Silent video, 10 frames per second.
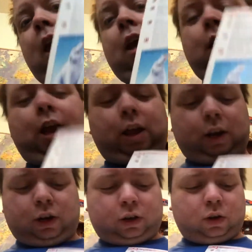And
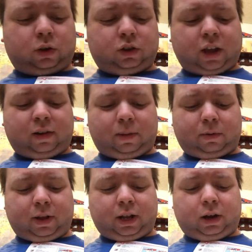it shows a jackrabbit
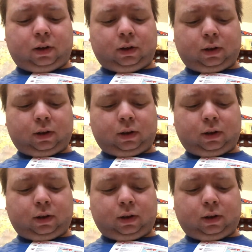right there.